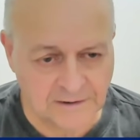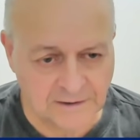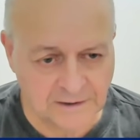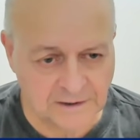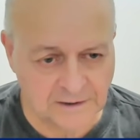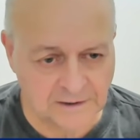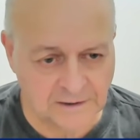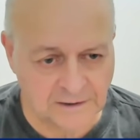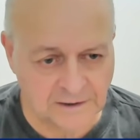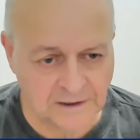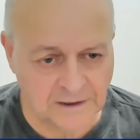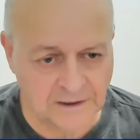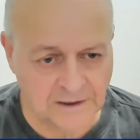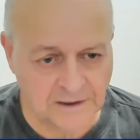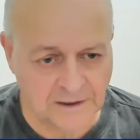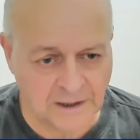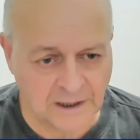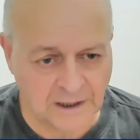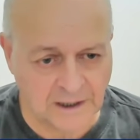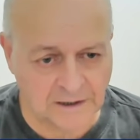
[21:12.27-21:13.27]
in
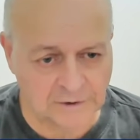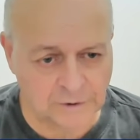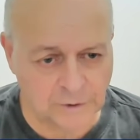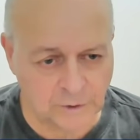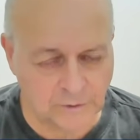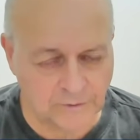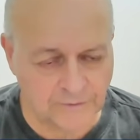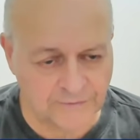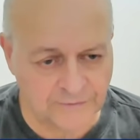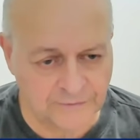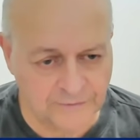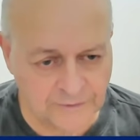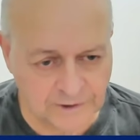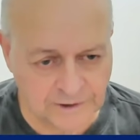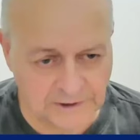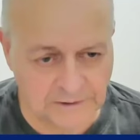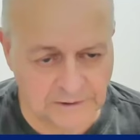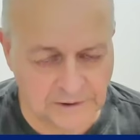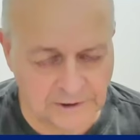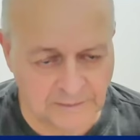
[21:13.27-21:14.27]
the Har Dov,
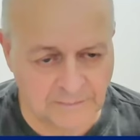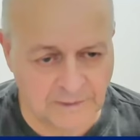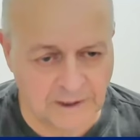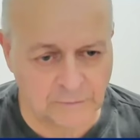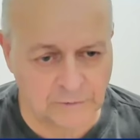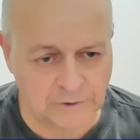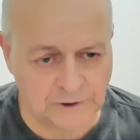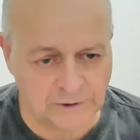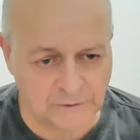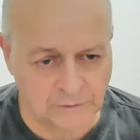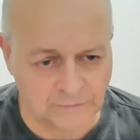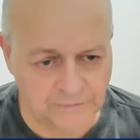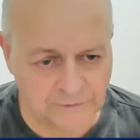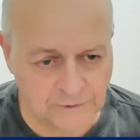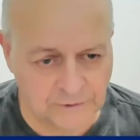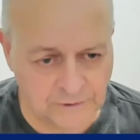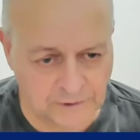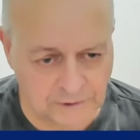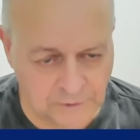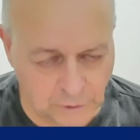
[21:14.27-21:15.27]
in the mountain of
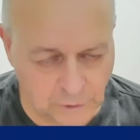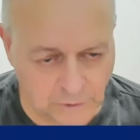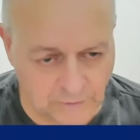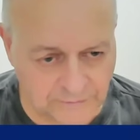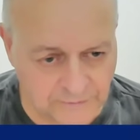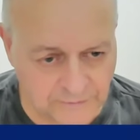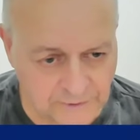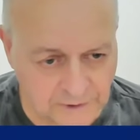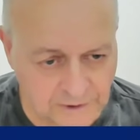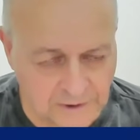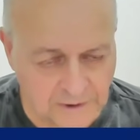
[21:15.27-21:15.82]
Dov,